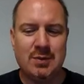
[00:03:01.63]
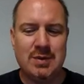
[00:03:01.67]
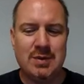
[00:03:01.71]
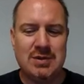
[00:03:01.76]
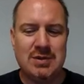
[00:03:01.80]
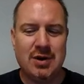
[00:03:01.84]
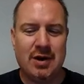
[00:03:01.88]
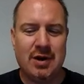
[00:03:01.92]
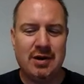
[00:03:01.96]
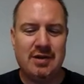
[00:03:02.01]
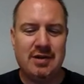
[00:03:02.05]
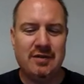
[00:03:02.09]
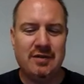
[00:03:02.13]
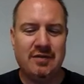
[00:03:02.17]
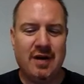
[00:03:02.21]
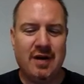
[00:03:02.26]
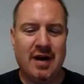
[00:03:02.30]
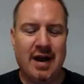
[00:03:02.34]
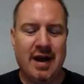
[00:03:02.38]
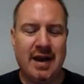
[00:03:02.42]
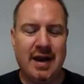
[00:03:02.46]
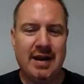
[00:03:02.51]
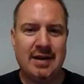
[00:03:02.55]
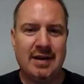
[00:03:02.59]
It was hard to
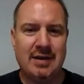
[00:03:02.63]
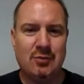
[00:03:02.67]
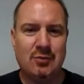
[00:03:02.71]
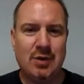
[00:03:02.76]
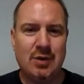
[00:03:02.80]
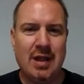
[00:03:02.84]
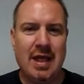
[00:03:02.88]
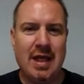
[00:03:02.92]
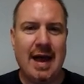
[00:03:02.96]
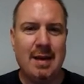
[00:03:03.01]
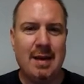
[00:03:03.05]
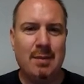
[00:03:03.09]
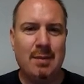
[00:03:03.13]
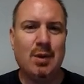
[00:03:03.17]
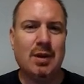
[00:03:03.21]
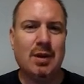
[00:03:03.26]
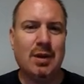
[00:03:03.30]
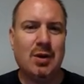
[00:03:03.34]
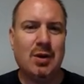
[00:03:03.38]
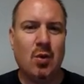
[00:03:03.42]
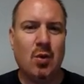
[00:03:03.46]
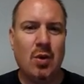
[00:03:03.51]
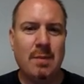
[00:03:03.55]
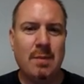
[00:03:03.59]
find
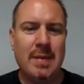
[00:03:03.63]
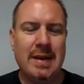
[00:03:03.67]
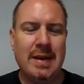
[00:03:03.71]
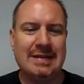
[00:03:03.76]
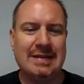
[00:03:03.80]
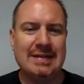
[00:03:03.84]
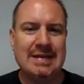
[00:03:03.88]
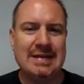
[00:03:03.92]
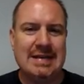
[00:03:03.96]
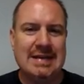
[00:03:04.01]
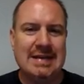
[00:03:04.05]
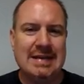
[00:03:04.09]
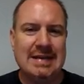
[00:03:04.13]
reliable equipment.